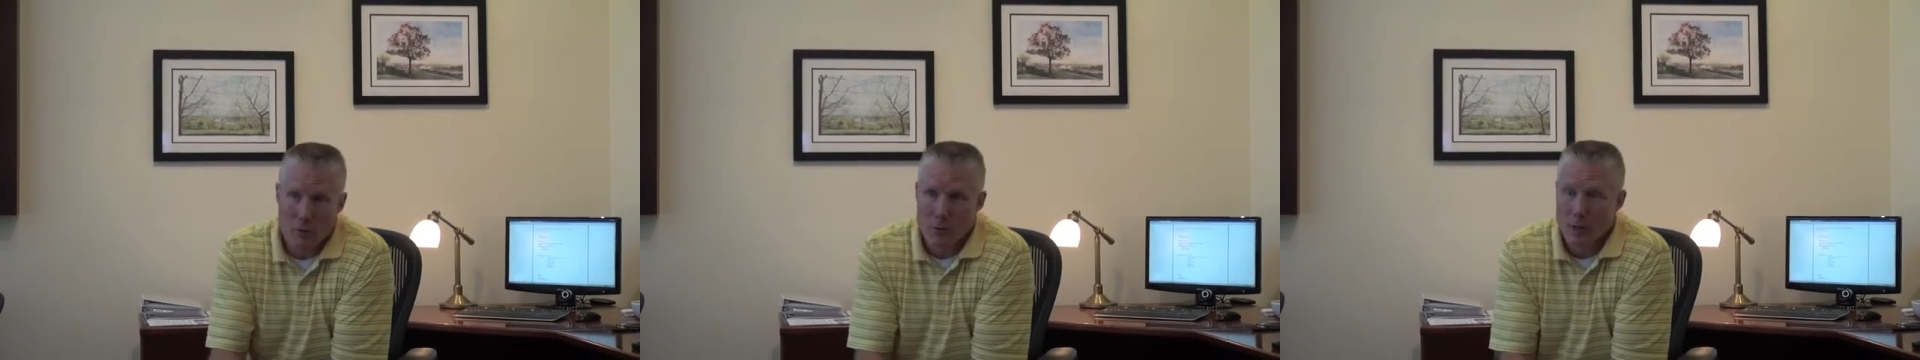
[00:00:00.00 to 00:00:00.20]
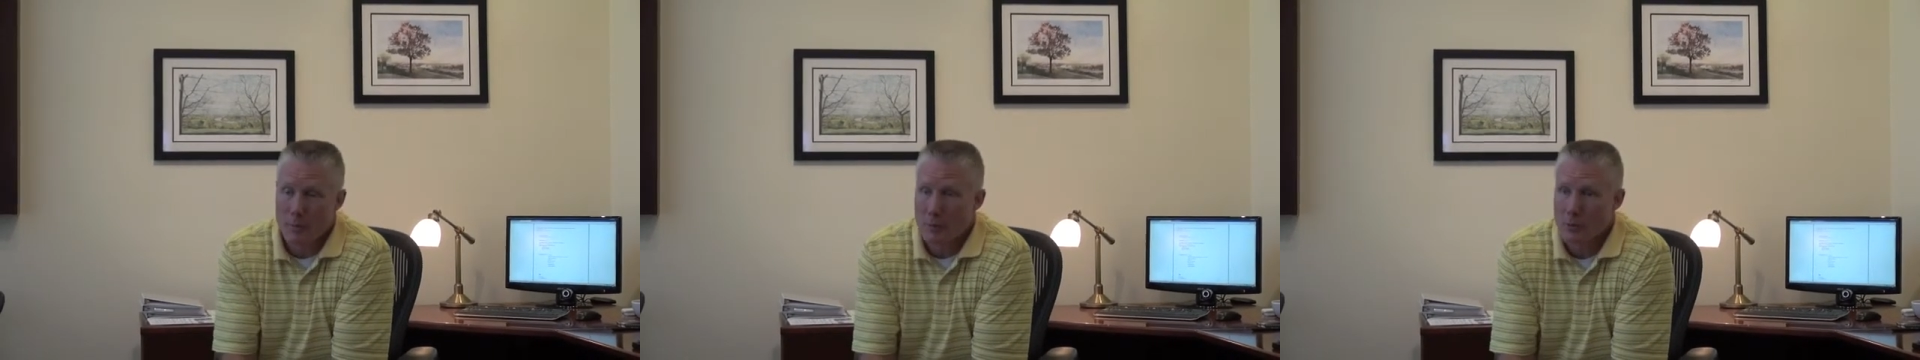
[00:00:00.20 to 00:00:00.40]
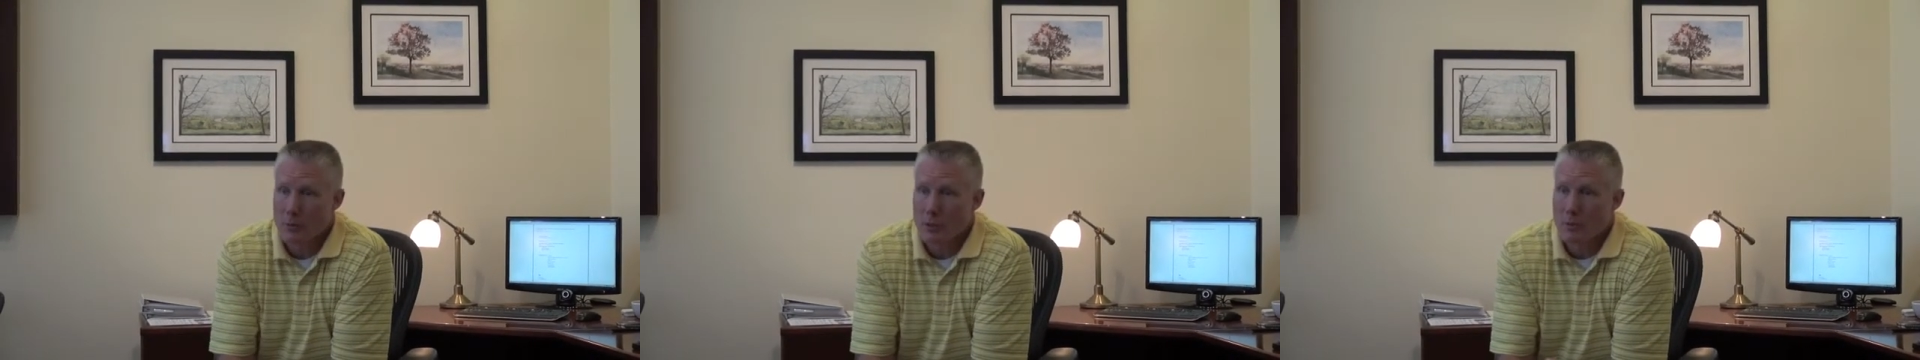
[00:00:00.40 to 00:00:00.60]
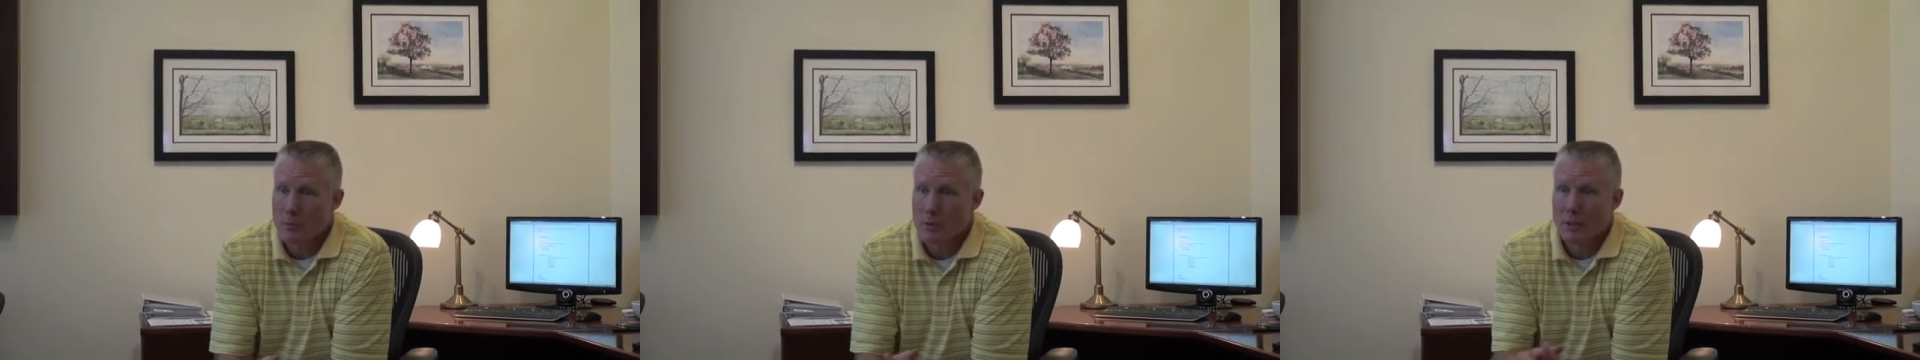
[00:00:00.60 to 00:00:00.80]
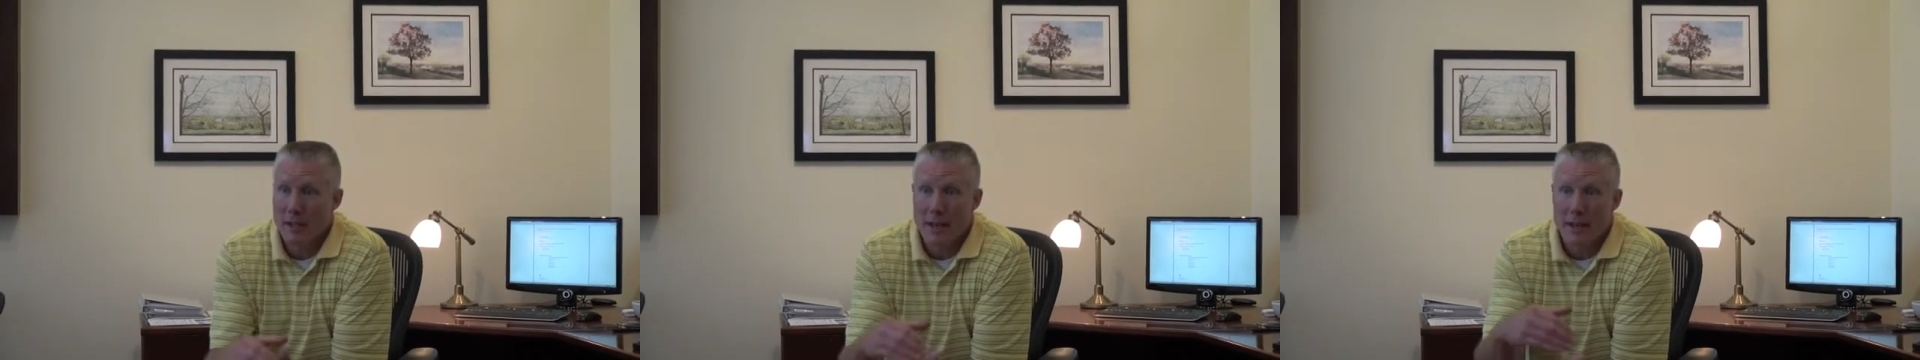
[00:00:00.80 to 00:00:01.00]

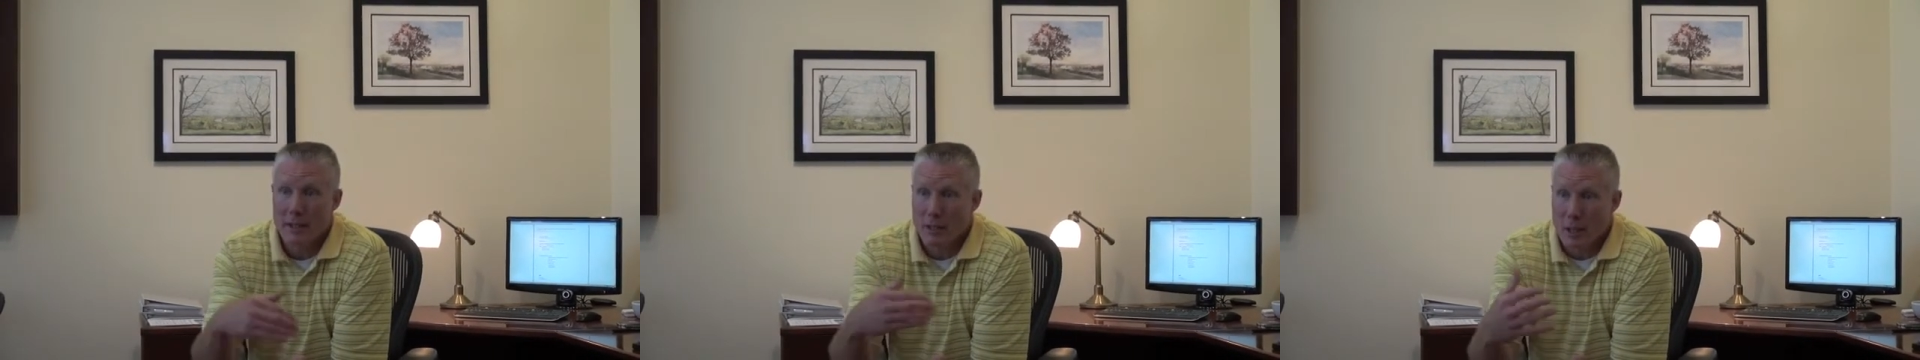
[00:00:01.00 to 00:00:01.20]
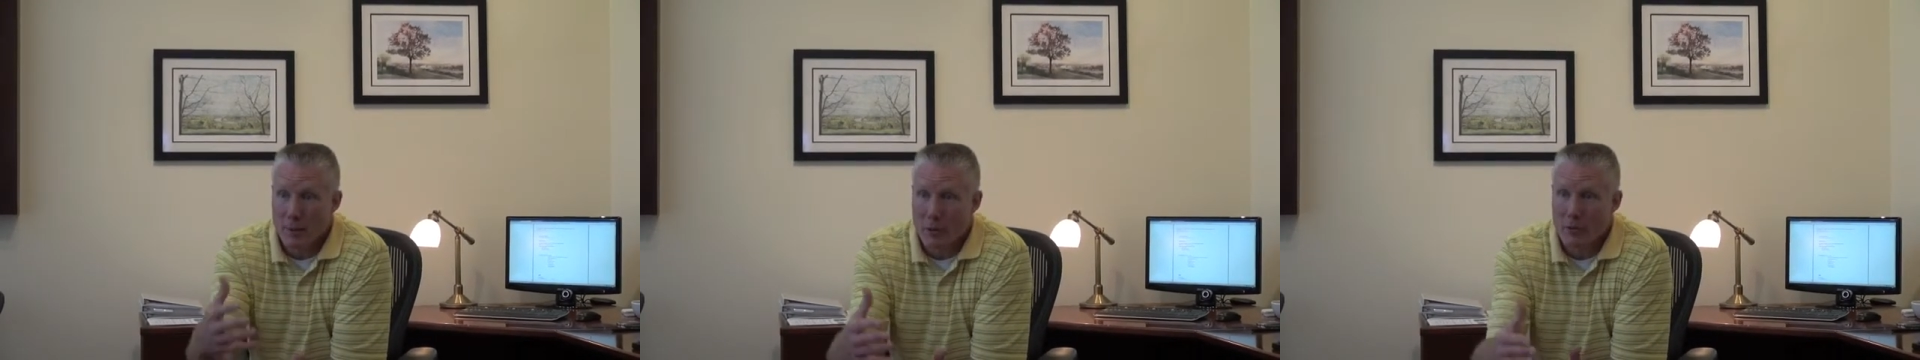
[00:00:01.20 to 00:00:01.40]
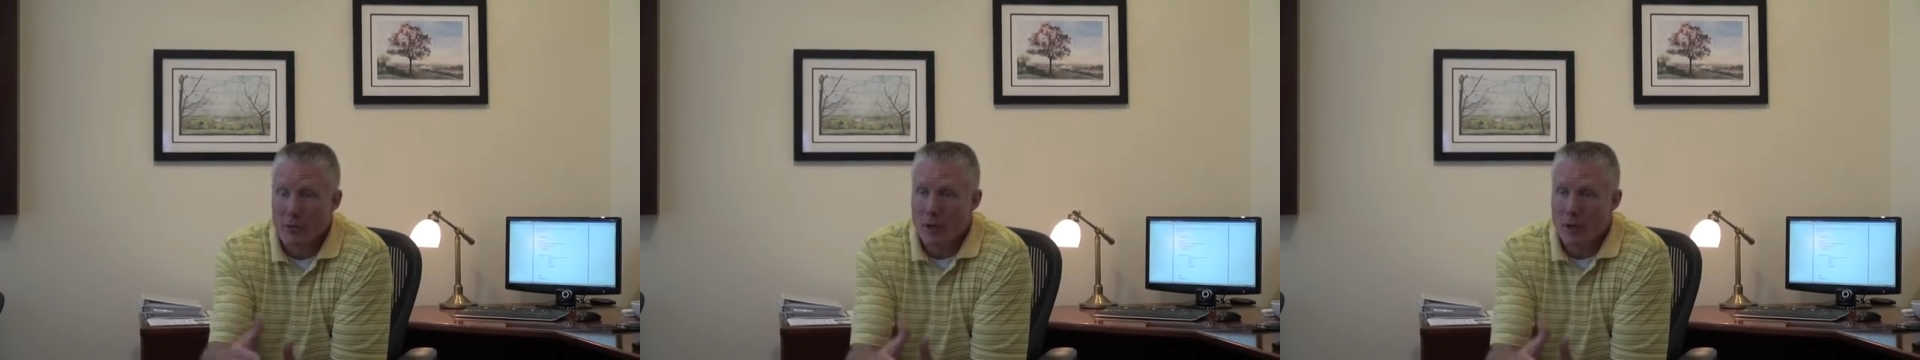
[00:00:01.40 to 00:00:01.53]
championships and the academic